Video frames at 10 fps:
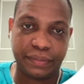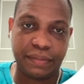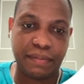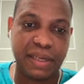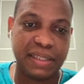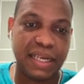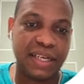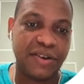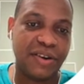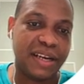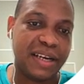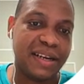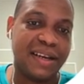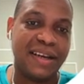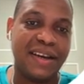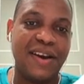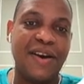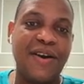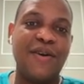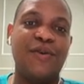Baseline grid,
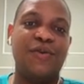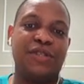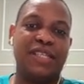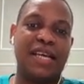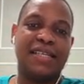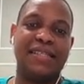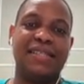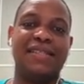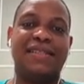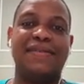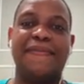core sizes.